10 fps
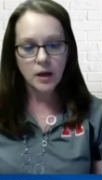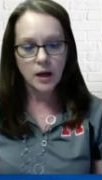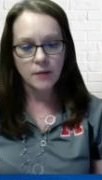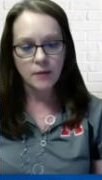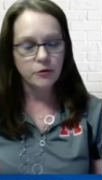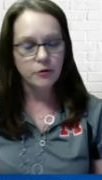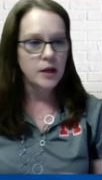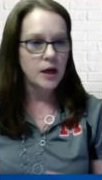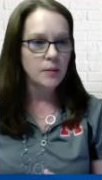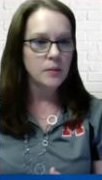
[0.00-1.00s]
um, for
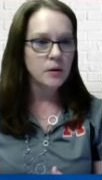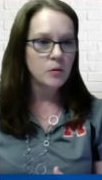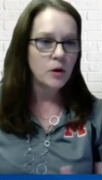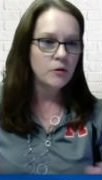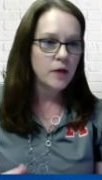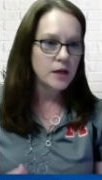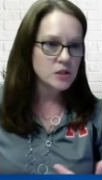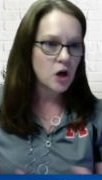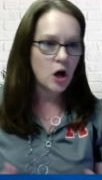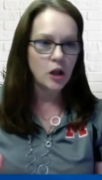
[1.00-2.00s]
them, whether that's
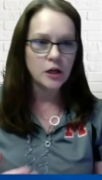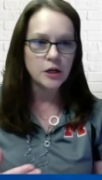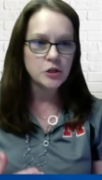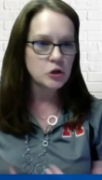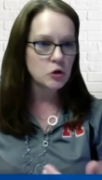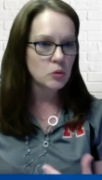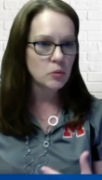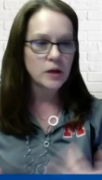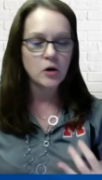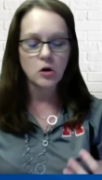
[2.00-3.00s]
college,
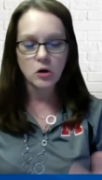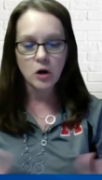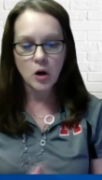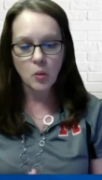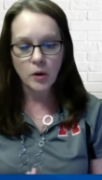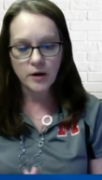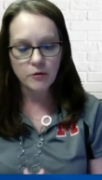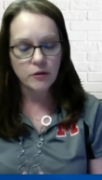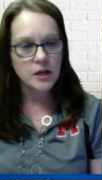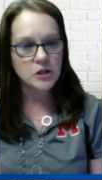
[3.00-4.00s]
career, whatever
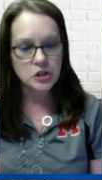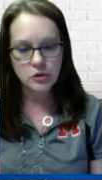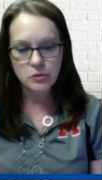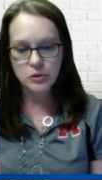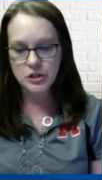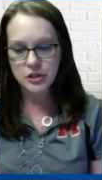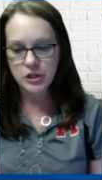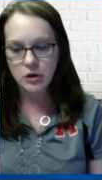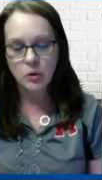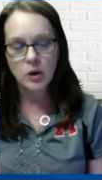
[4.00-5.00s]
they choose to
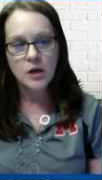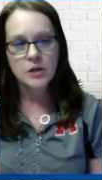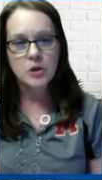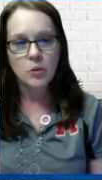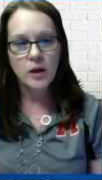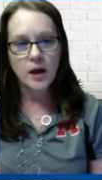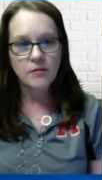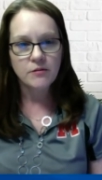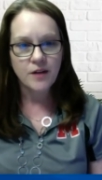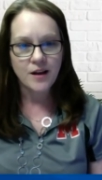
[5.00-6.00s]
do. So we have to
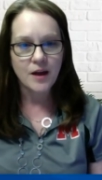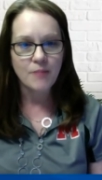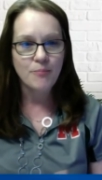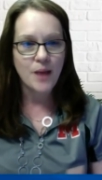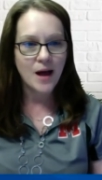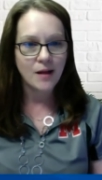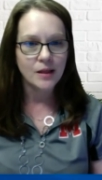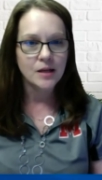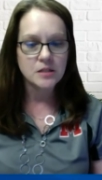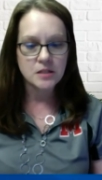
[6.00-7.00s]
find that
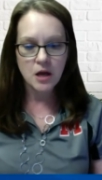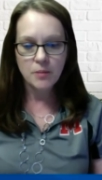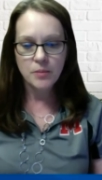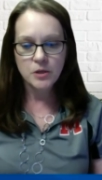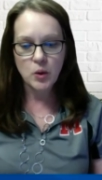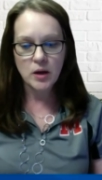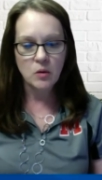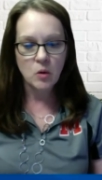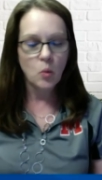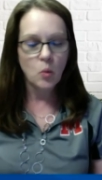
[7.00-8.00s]
balance between
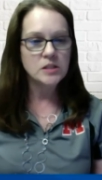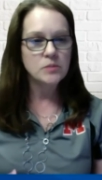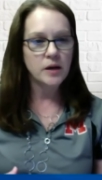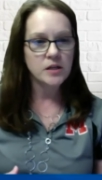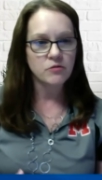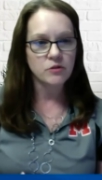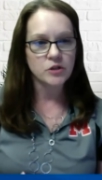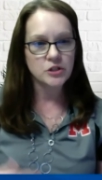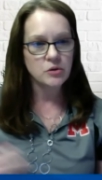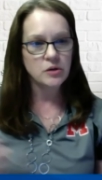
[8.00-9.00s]
what's best for
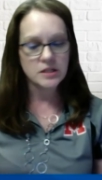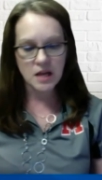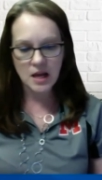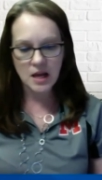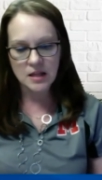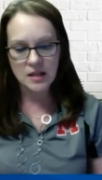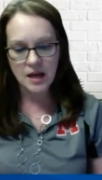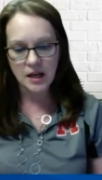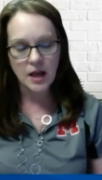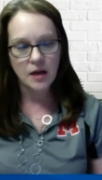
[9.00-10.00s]
students and that
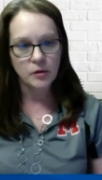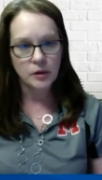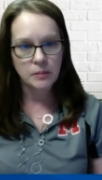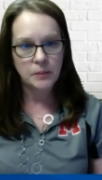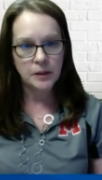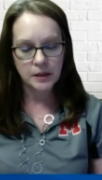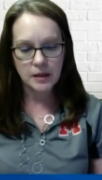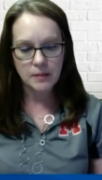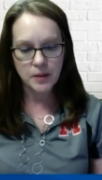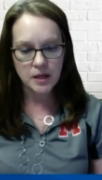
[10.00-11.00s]
accountability
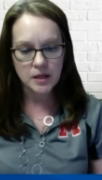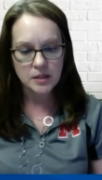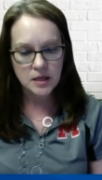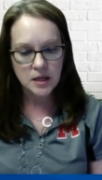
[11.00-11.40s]
piece.